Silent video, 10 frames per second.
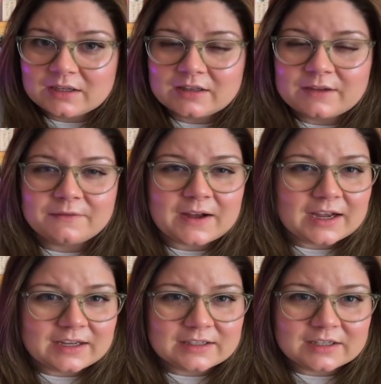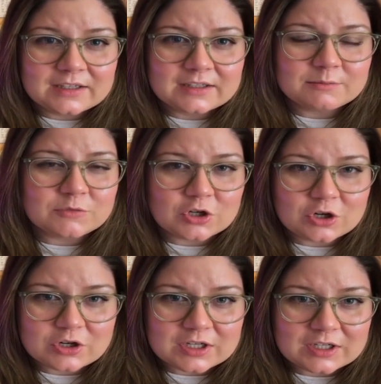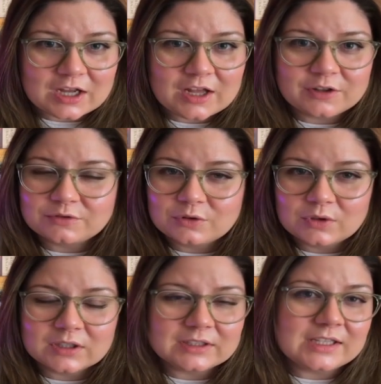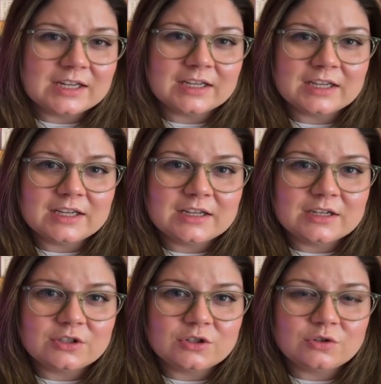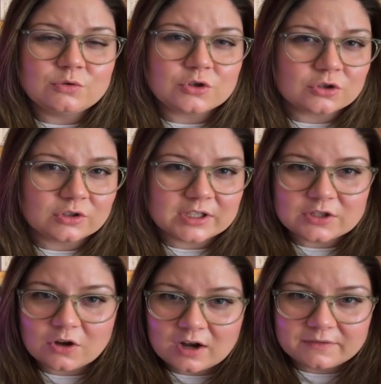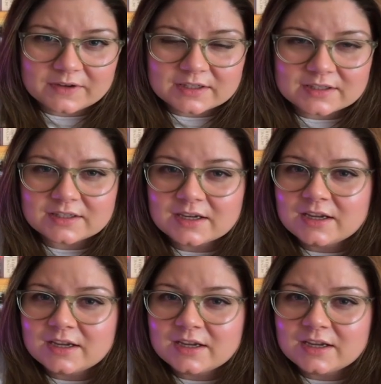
They find some dirt on the floor leading into Shirley's office.